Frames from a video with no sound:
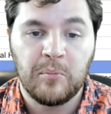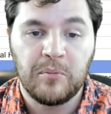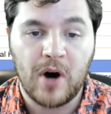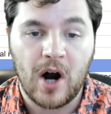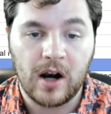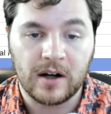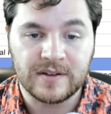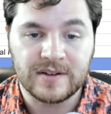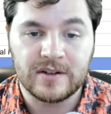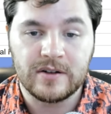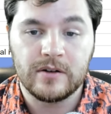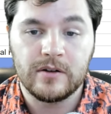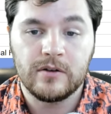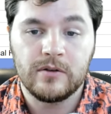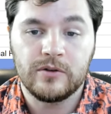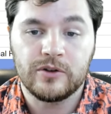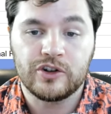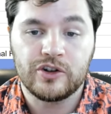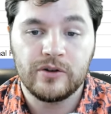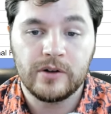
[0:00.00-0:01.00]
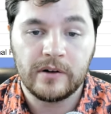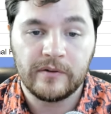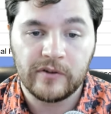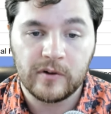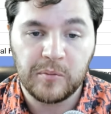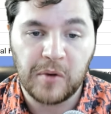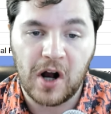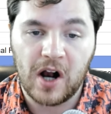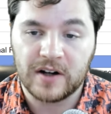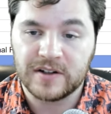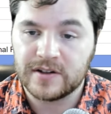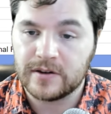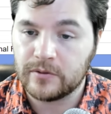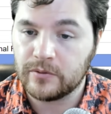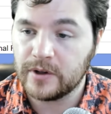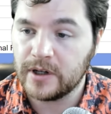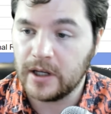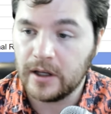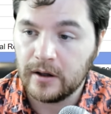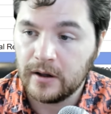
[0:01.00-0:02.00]
box 2 shooting for box
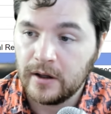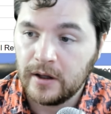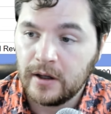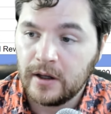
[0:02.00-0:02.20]
3.